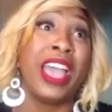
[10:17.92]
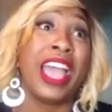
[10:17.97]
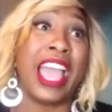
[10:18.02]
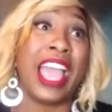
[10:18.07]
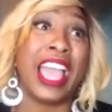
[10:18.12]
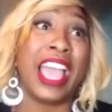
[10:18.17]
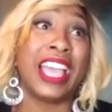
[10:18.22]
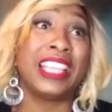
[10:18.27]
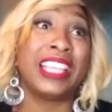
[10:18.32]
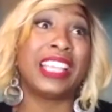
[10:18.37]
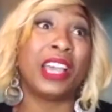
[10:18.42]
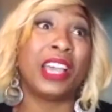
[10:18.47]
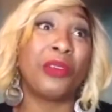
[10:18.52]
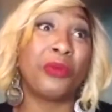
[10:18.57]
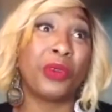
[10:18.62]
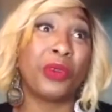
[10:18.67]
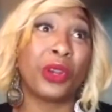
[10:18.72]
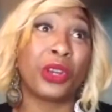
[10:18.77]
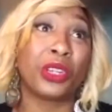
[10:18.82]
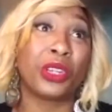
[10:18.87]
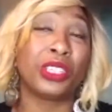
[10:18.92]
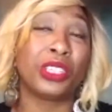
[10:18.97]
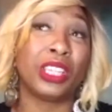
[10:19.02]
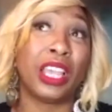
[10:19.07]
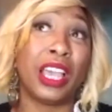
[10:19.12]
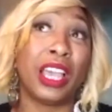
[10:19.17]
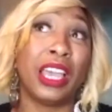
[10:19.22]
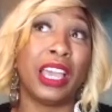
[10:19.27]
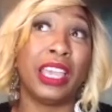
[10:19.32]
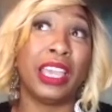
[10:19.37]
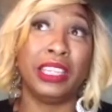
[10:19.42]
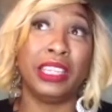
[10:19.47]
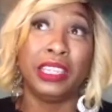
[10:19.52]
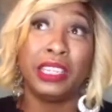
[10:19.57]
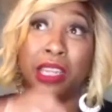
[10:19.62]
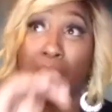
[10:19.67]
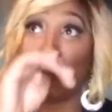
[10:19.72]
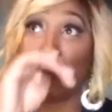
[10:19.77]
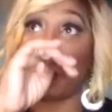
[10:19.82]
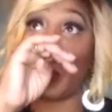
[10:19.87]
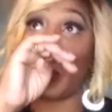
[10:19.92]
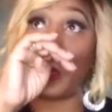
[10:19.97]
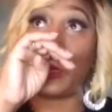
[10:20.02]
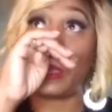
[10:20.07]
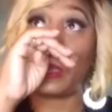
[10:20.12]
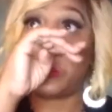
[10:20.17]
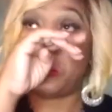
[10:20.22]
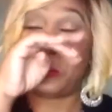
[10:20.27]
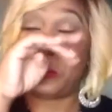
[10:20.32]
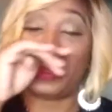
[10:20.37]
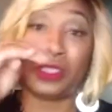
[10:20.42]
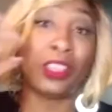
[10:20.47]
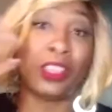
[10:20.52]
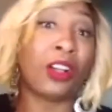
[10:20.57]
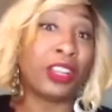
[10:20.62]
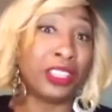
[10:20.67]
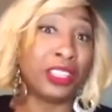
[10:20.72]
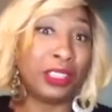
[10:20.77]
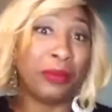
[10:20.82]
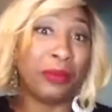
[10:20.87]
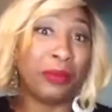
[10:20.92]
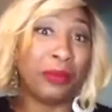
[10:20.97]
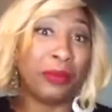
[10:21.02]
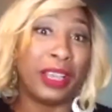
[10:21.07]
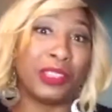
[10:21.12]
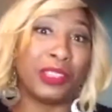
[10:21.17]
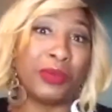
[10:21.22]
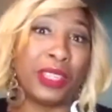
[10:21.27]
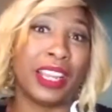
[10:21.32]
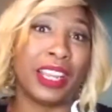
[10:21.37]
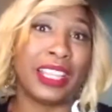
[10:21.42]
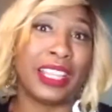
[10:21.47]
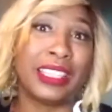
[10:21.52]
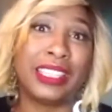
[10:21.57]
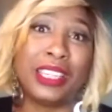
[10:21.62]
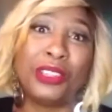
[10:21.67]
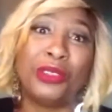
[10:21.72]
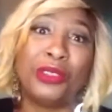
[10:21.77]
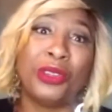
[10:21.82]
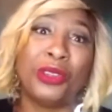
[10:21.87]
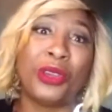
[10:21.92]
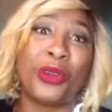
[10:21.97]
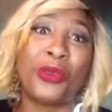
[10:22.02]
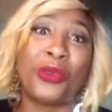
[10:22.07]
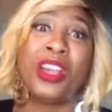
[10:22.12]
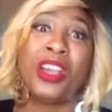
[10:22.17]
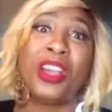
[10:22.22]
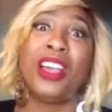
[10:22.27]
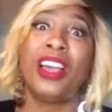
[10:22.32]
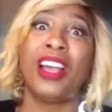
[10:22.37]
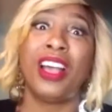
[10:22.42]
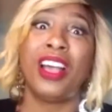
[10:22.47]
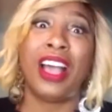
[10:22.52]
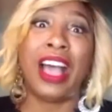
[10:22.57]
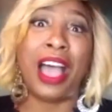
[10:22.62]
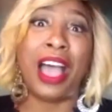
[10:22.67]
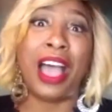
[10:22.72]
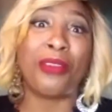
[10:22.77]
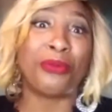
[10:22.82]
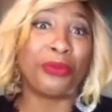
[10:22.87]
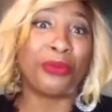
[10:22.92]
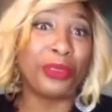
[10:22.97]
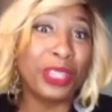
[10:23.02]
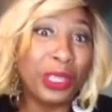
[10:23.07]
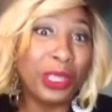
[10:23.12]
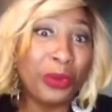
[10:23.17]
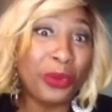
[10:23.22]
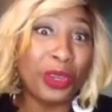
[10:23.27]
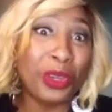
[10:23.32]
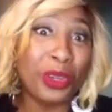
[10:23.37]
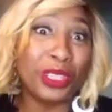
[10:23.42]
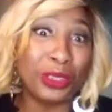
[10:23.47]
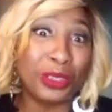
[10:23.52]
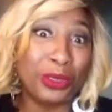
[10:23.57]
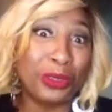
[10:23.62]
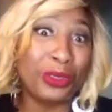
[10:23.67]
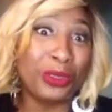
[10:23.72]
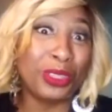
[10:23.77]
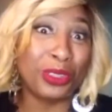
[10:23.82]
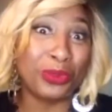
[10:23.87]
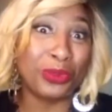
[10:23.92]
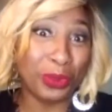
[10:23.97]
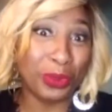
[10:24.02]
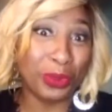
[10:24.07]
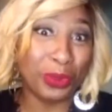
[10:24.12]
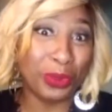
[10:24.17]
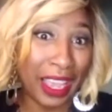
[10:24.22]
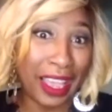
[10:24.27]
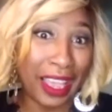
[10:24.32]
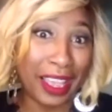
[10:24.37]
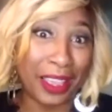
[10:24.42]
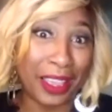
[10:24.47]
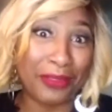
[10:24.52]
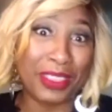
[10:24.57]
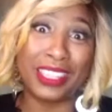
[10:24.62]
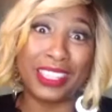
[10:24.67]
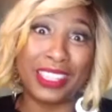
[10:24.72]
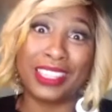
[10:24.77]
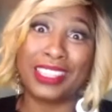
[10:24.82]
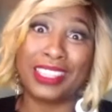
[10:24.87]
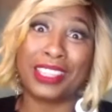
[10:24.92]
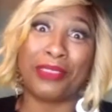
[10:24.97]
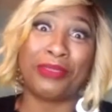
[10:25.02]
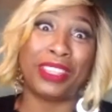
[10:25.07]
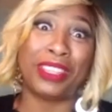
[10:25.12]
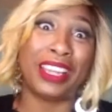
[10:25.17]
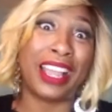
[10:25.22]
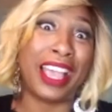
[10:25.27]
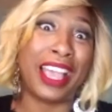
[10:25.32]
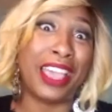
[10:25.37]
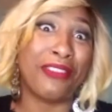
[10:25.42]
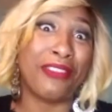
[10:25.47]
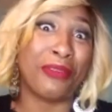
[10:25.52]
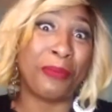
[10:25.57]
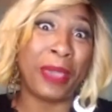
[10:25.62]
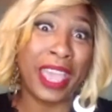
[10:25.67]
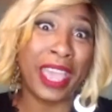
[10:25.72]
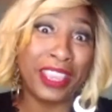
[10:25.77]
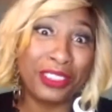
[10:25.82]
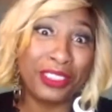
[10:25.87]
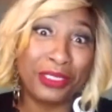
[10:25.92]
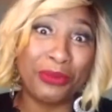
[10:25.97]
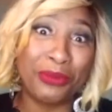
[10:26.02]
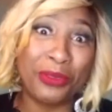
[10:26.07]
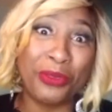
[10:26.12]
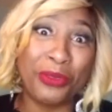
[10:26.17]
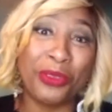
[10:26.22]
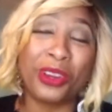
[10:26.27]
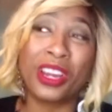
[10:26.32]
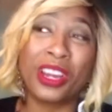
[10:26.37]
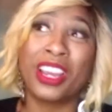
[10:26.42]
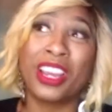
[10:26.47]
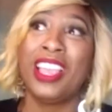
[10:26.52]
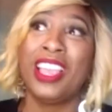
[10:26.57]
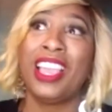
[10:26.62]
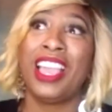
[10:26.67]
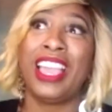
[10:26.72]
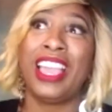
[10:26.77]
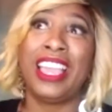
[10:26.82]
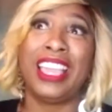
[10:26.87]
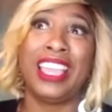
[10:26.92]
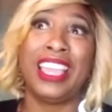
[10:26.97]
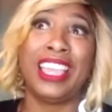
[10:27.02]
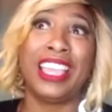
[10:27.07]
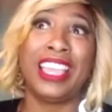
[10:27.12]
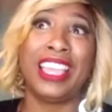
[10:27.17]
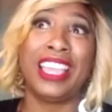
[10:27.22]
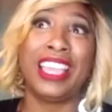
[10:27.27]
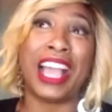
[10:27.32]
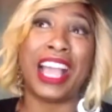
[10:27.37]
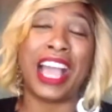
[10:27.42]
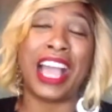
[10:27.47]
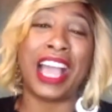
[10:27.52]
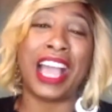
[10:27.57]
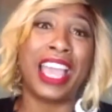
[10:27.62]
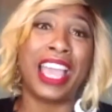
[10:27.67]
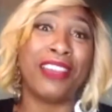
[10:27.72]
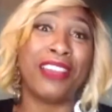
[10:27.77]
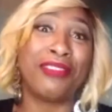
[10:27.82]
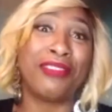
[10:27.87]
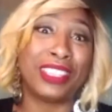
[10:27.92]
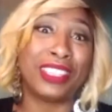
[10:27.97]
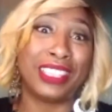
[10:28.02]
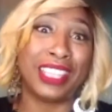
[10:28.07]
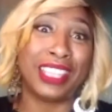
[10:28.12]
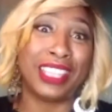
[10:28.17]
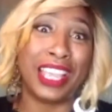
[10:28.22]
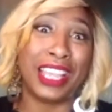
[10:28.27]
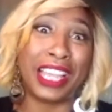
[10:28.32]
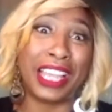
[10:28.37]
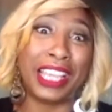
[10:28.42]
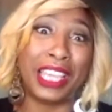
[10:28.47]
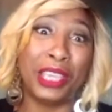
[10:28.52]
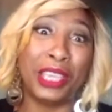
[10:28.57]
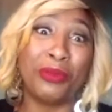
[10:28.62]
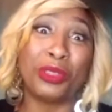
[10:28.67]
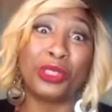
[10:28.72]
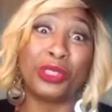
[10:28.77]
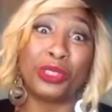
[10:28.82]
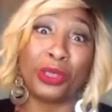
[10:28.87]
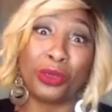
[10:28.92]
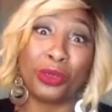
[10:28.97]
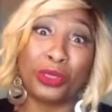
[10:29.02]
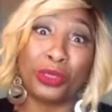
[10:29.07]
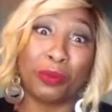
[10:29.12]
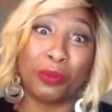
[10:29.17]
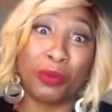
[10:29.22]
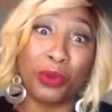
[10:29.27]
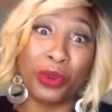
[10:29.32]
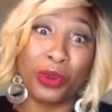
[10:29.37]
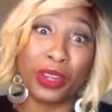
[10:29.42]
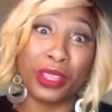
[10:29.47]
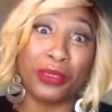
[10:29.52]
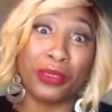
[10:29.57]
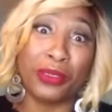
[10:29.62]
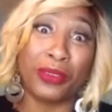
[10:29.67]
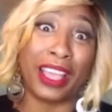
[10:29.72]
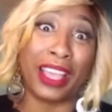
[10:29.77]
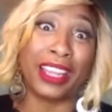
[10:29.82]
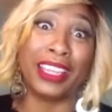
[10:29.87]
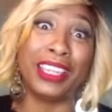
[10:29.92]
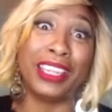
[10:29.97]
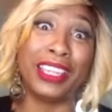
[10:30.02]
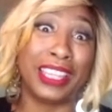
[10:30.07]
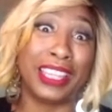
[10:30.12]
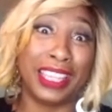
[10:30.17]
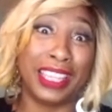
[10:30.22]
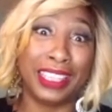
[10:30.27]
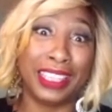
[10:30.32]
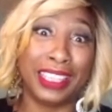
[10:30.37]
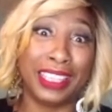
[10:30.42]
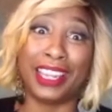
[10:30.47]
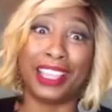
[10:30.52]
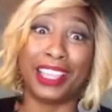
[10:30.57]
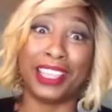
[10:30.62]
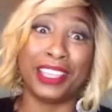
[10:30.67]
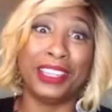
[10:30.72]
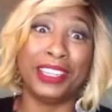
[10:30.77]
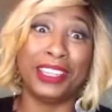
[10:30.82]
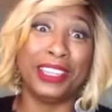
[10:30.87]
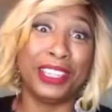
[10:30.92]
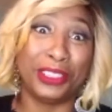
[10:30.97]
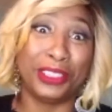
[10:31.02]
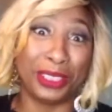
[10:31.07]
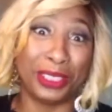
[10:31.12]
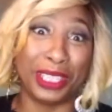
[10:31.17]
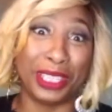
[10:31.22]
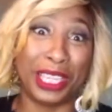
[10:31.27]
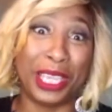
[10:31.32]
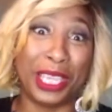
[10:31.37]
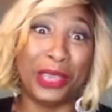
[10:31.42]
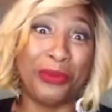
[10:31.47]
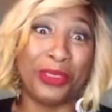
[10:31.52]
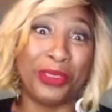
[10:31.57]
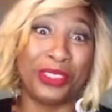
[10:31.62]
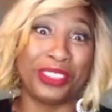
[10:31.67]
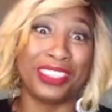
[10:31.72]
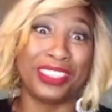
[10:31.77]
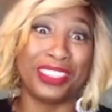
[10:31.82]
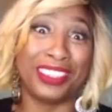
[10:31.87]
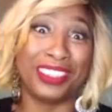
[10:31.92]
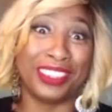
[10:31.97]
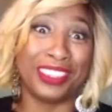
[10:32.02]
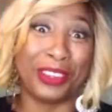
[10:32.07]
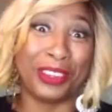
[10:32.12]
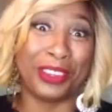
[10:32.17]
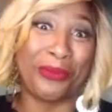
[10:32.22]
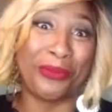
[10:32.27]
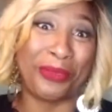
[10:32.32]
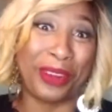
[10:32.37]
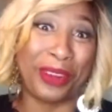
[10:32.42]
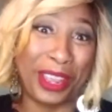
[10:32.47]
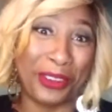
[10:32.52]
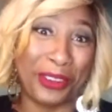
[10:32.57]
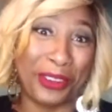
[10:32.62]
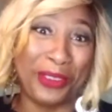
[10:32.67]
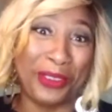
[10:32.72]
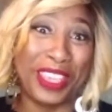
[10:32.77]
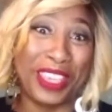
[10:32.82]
as I worked, I ended up talking to my husband, and I said, you know, I really want to do this full time. This is something I have a passion for. And I have to say, like, he was so supportive. I didn't think that initially he would just jump right on me,